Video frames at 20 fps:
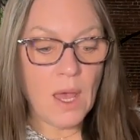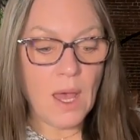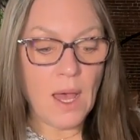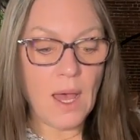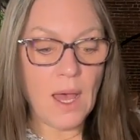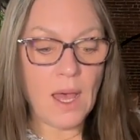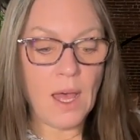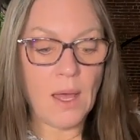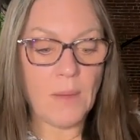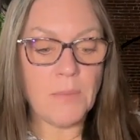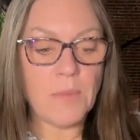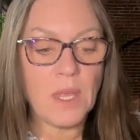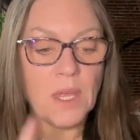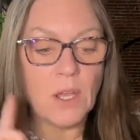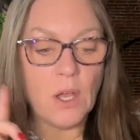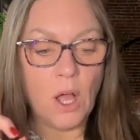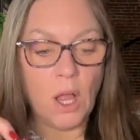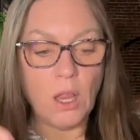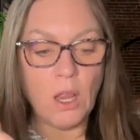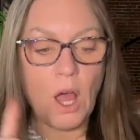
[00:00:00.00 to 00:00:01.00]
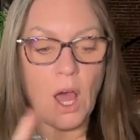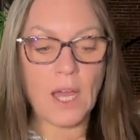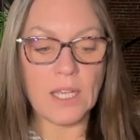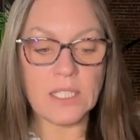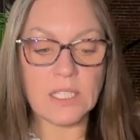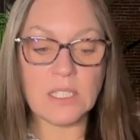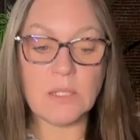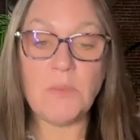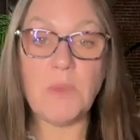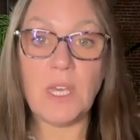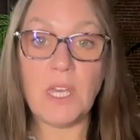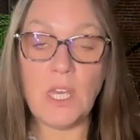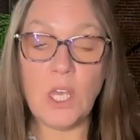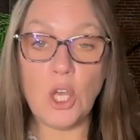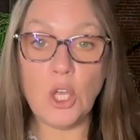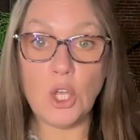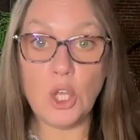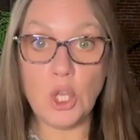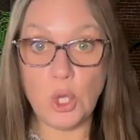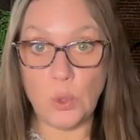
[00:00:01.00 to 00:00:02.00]
Um,
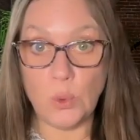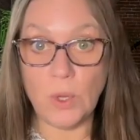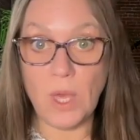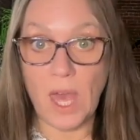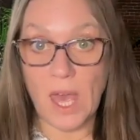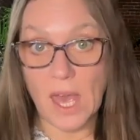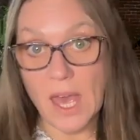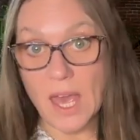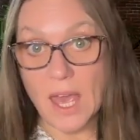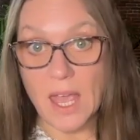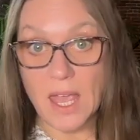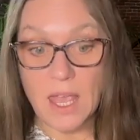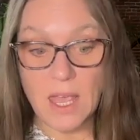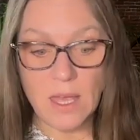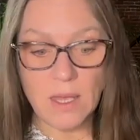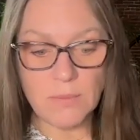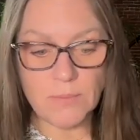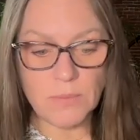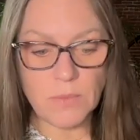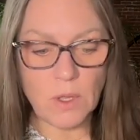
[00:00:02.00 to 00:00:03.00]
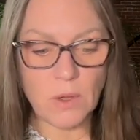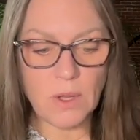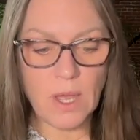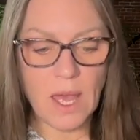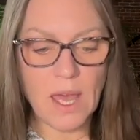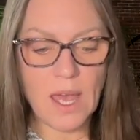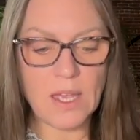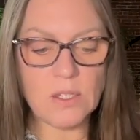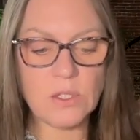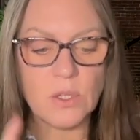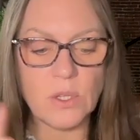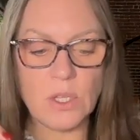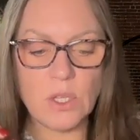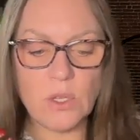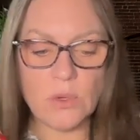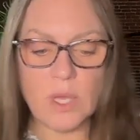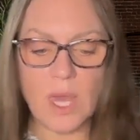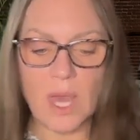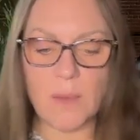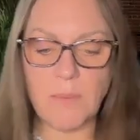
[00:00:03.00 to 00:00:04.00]
Colostomy UK Okay, so
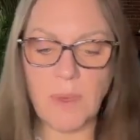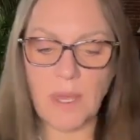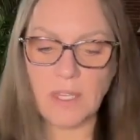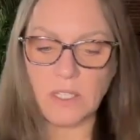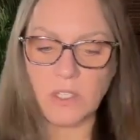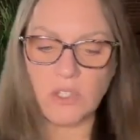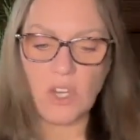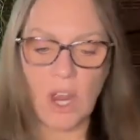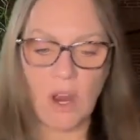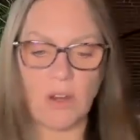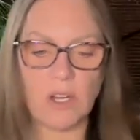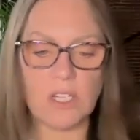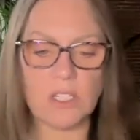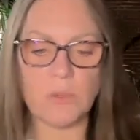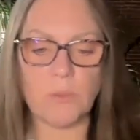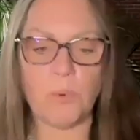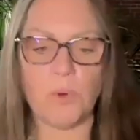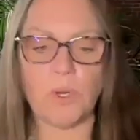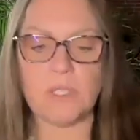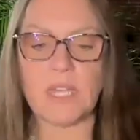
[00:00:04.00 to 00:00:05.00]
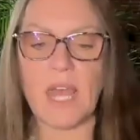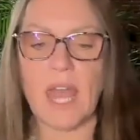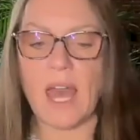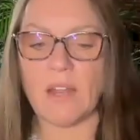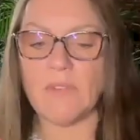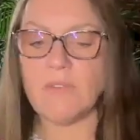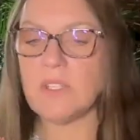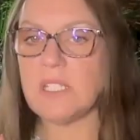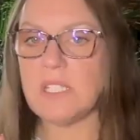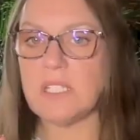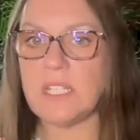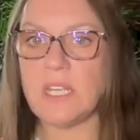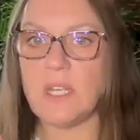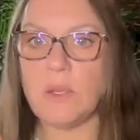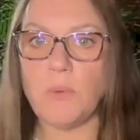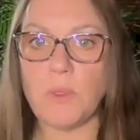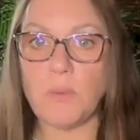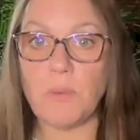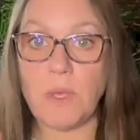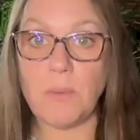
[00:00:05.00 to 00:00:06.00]
the UK-based charity supports advocacy
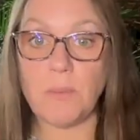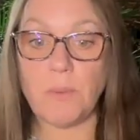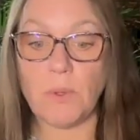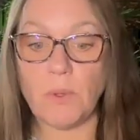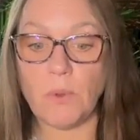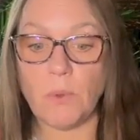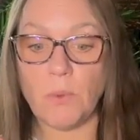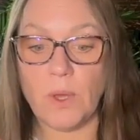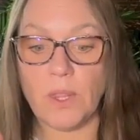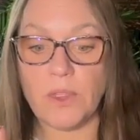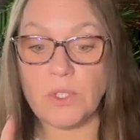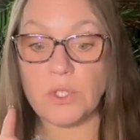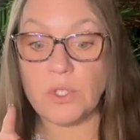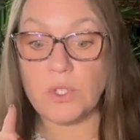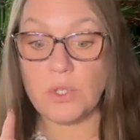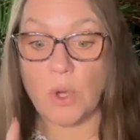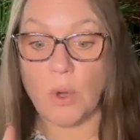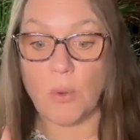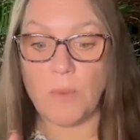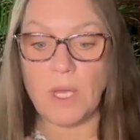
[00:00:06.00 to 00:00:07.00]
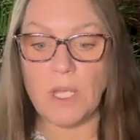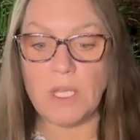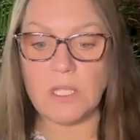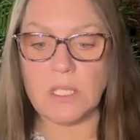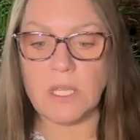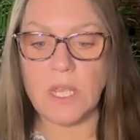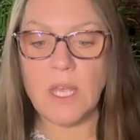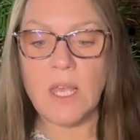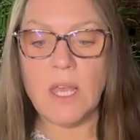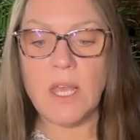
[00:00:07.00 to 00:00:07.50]
with people with stomas.